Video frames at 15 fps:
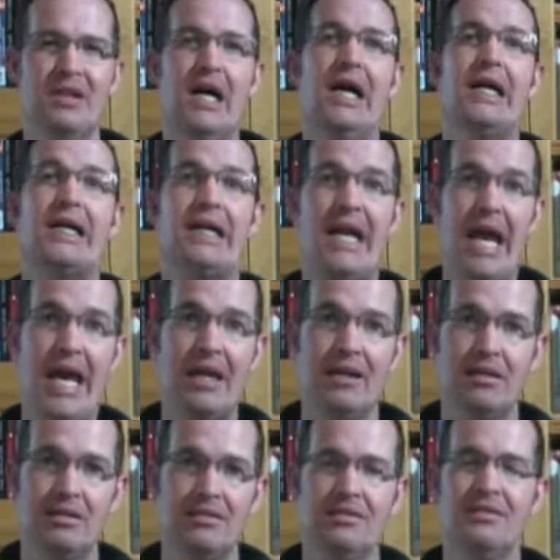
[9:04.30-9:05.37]
Again,
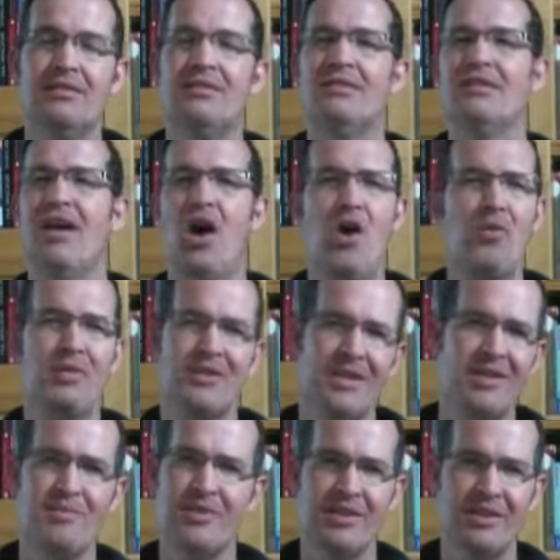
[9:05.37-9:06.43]
I always
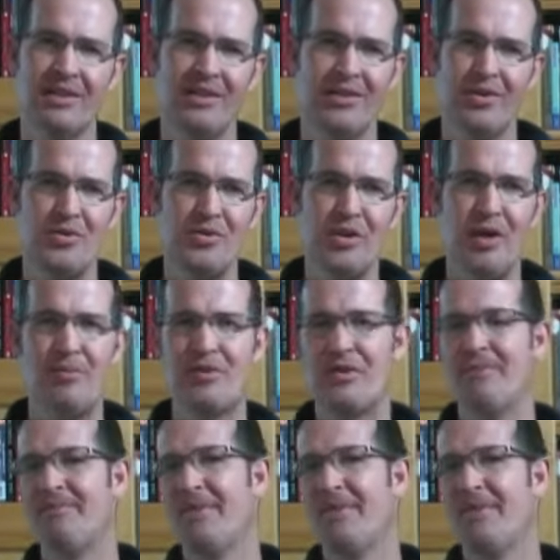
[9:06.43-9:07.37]
keep stealing those ships.